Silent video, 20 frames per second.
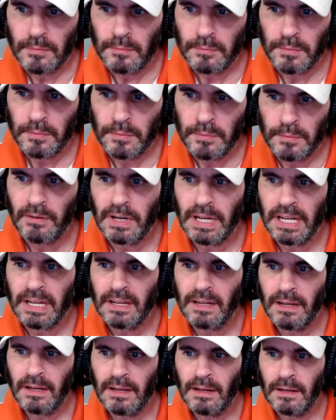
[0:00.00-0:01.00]

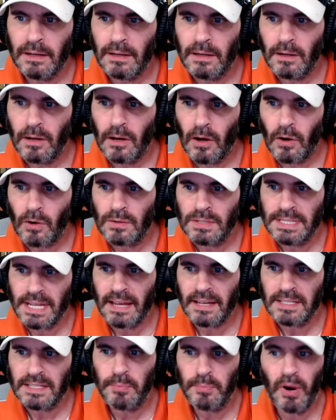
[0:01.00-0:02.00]
Marie
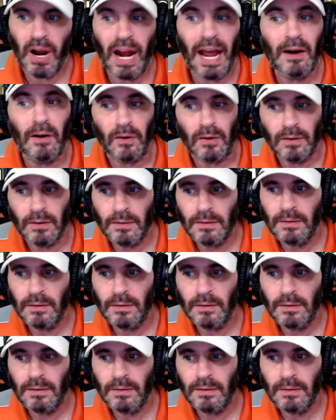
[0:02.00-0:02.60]
Jose Sproul.